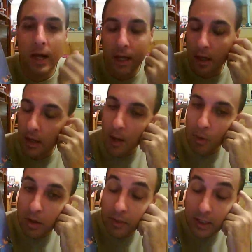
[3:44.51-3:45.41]

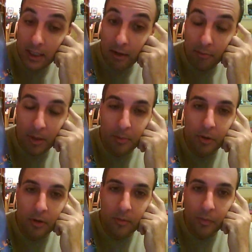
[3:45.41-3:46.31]
One of the things that I
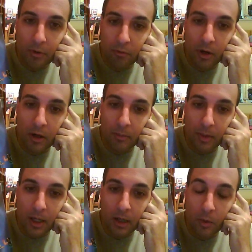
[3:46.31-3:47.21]
remember
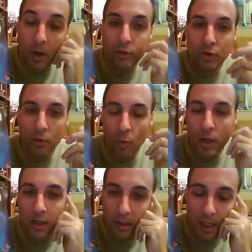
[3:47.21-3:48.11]
from
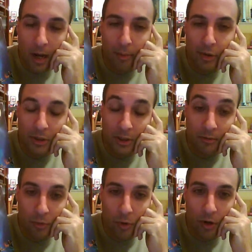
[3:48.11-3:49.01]
Questron 1 on the Commodore
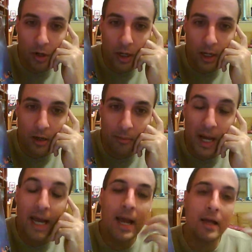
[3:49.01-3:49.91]
64,
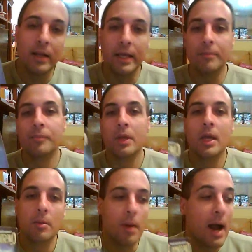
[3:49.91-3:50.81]
I had a
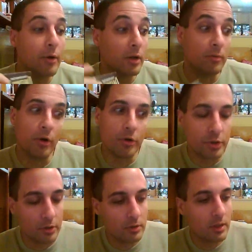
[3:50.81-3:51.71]
pirated
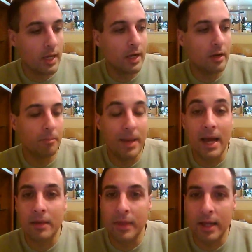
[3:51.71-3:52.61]
version
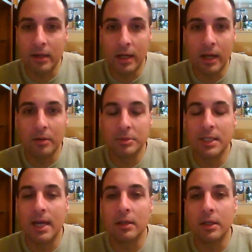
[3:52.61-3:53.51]
back
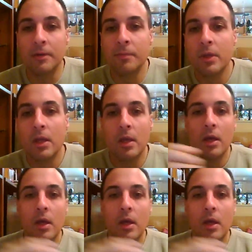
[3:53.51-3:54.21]
then, sadly,